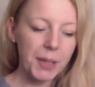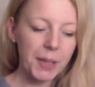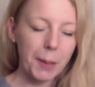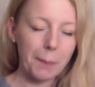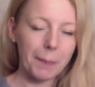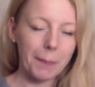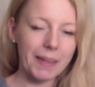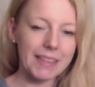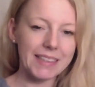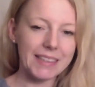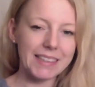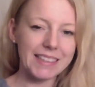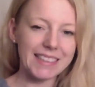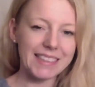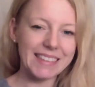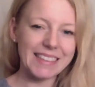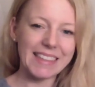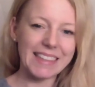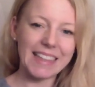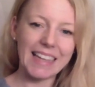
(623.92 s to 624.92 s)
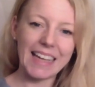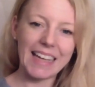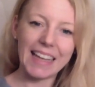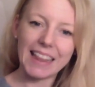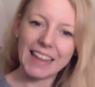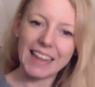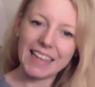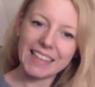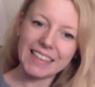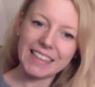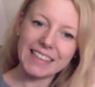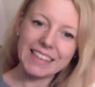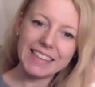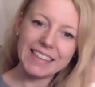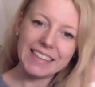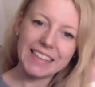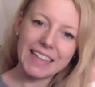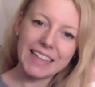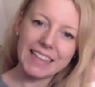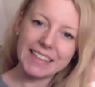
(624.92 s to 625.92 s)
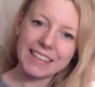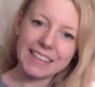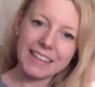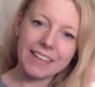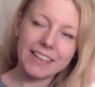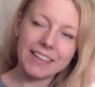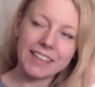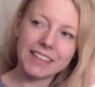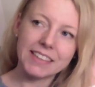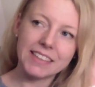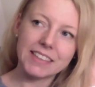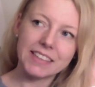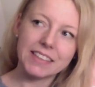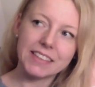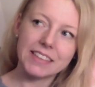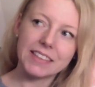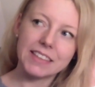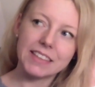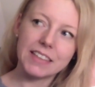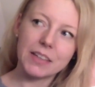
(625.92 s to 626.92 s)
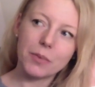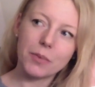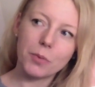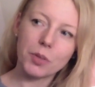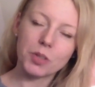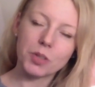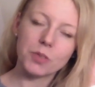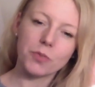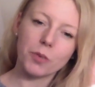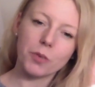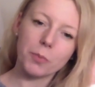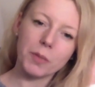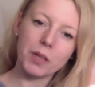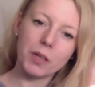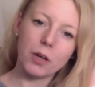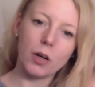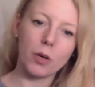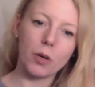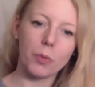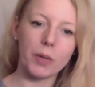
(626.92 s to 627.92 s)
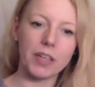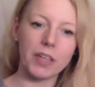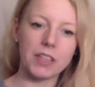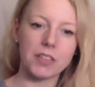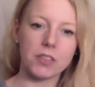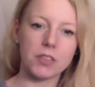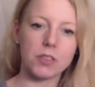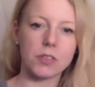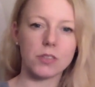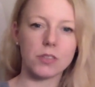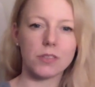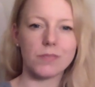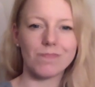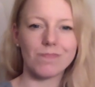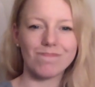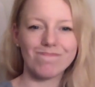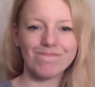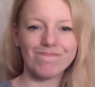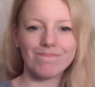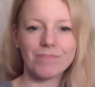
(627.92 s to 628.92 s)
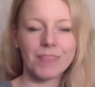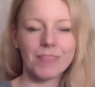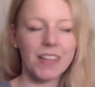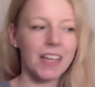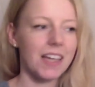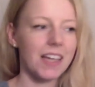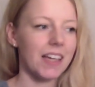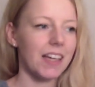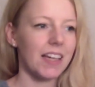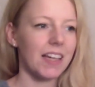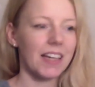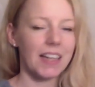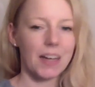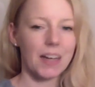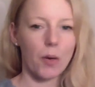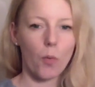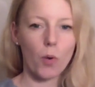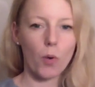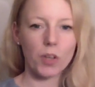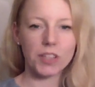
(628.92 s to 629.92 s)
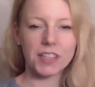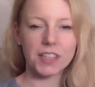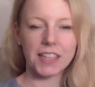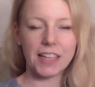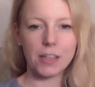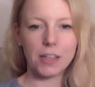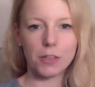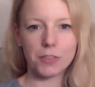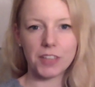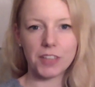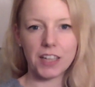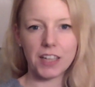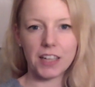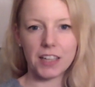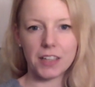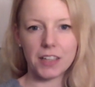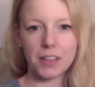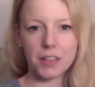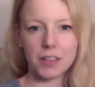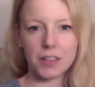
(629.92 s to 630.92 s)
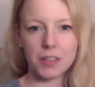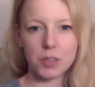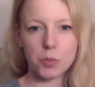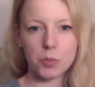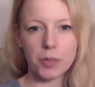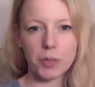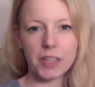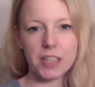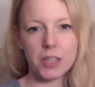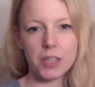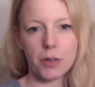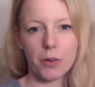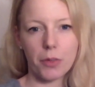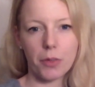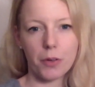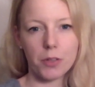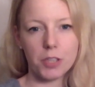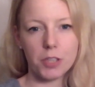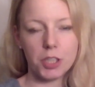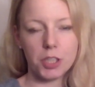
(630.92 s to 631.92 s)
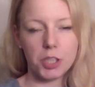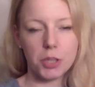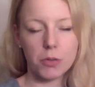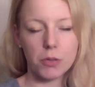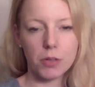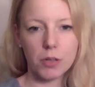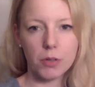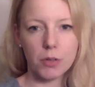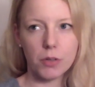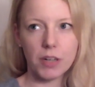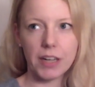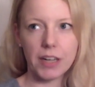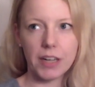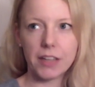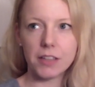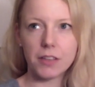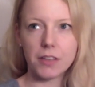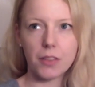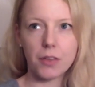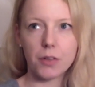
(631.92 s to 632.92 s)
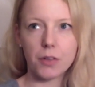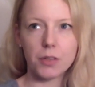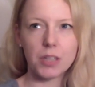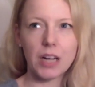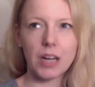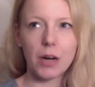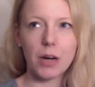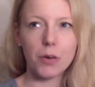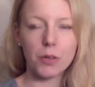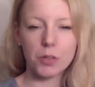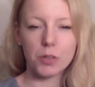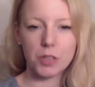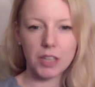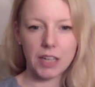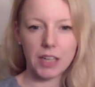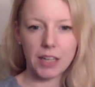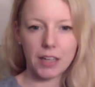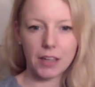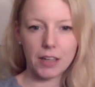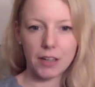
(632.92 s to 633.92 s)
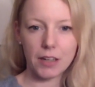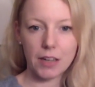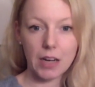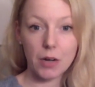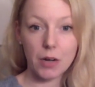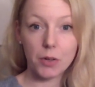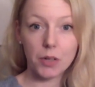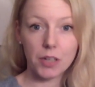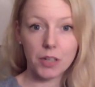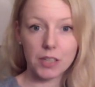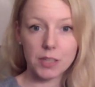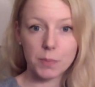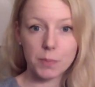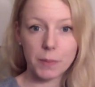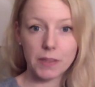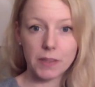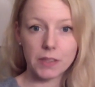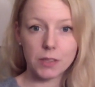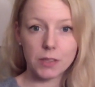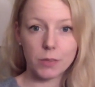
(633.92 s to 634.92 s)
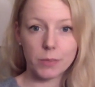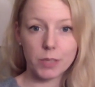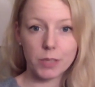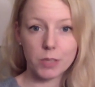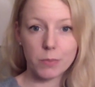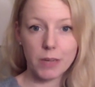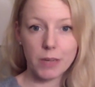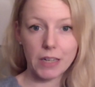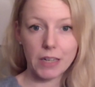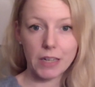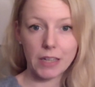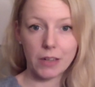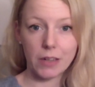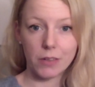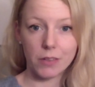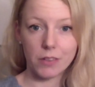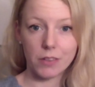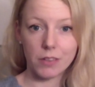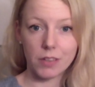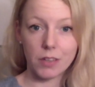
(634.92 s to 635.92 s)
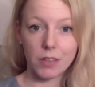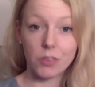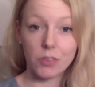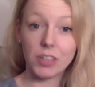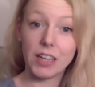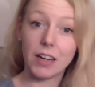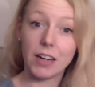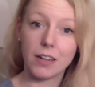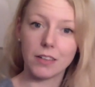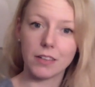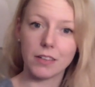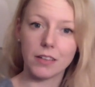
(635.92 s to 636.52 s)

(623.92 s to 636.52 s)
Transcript: But that indie dyed yarn was for me always one skein of yarn, 20 or 30 euro. I thought, how could I spend so much money on yarn?